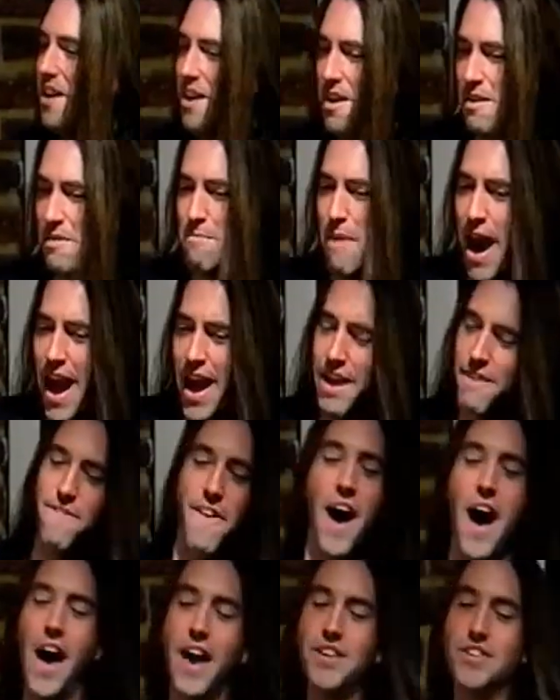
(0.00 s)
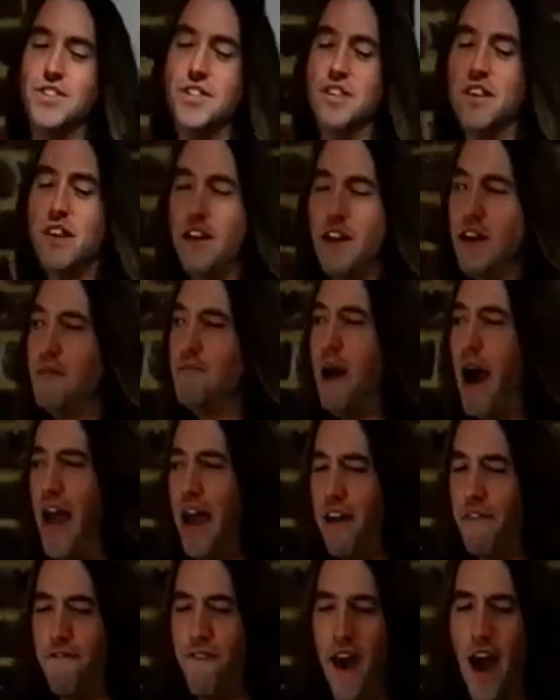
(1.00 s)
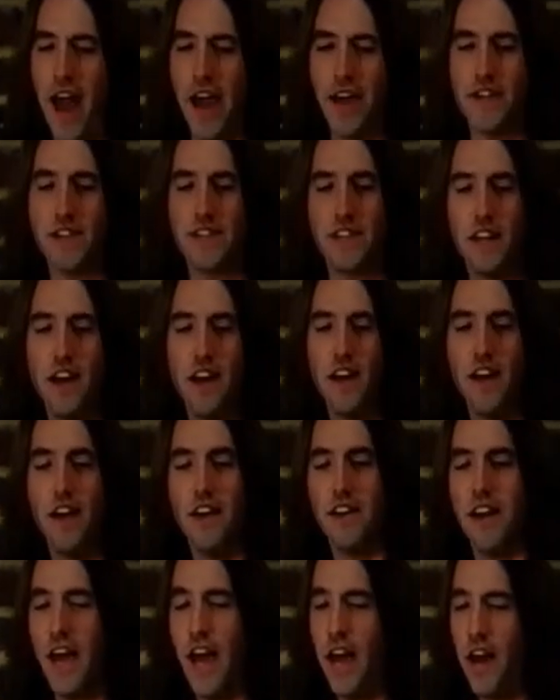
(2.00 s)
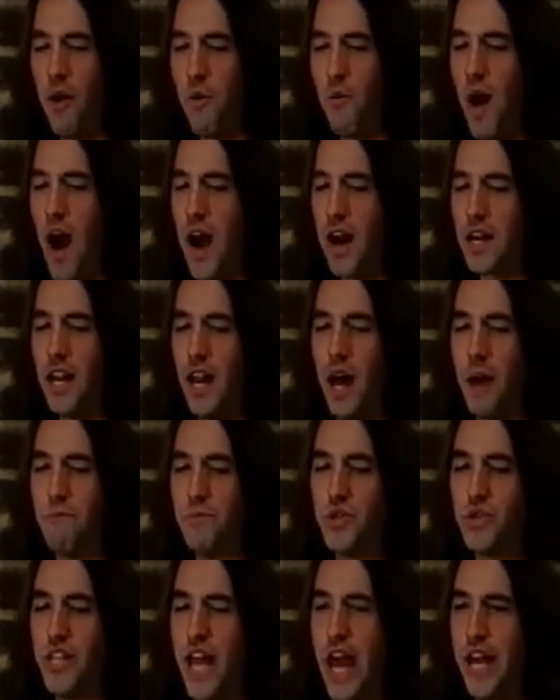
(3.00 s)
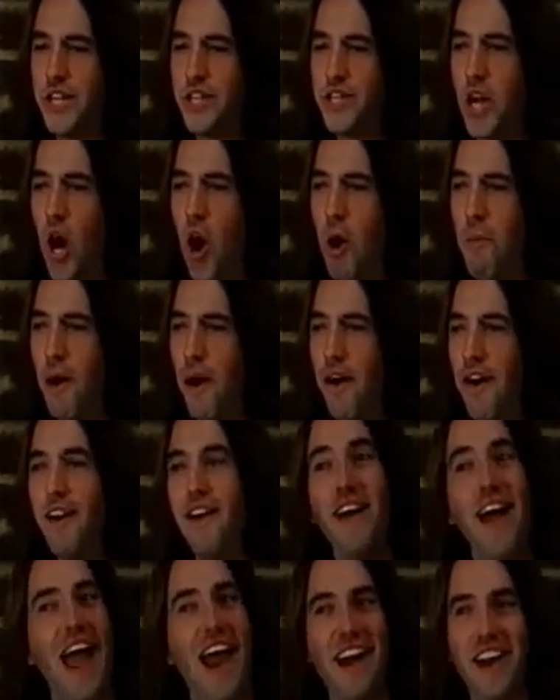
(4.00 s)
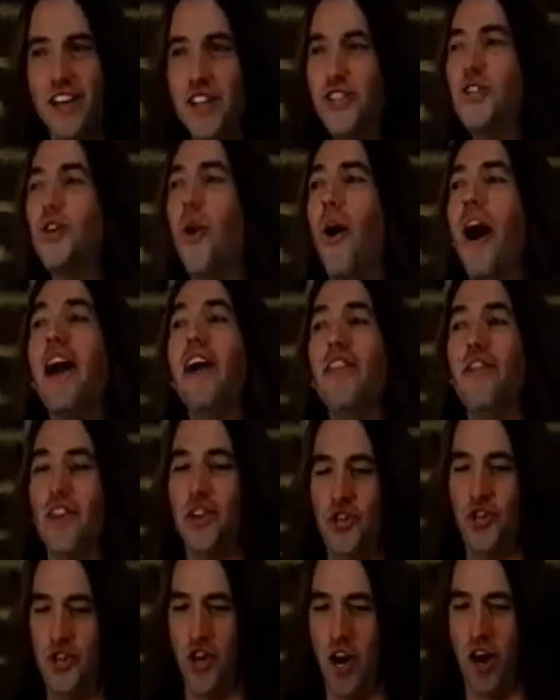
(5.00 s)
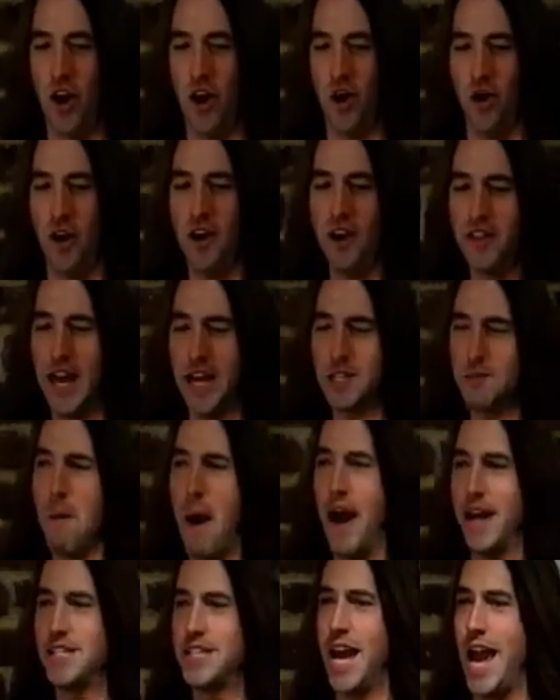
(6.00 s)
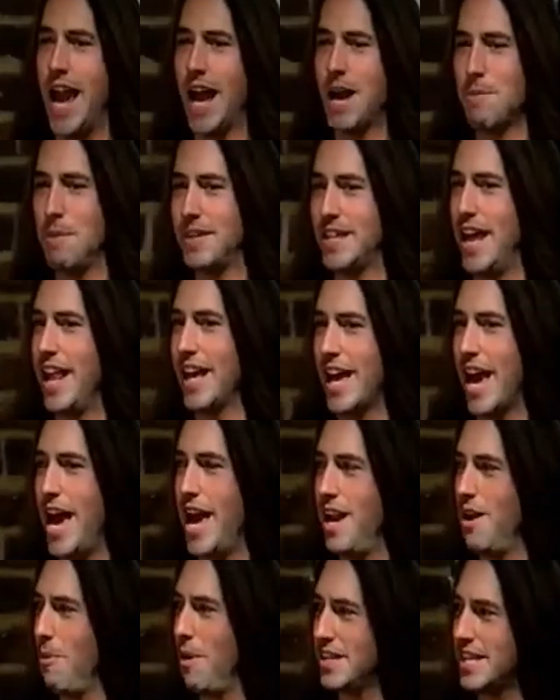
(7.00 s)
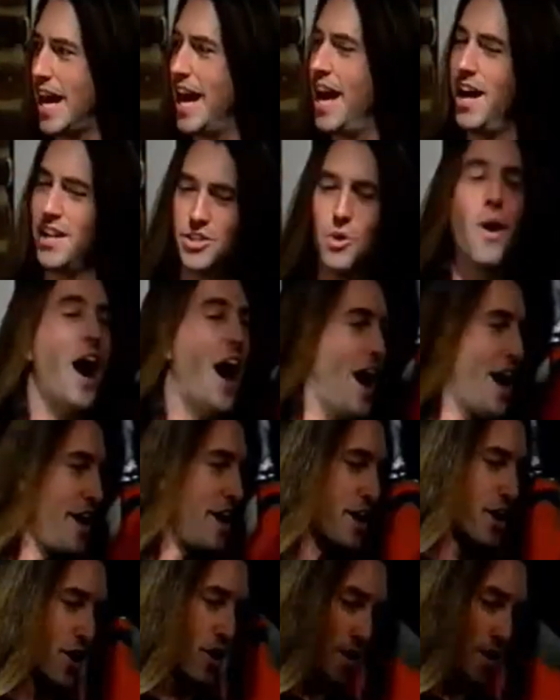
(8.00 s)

My advice my advice hit a rock club, stay sober, and enjoy the show. That's my take, but then again, what the hell do I know?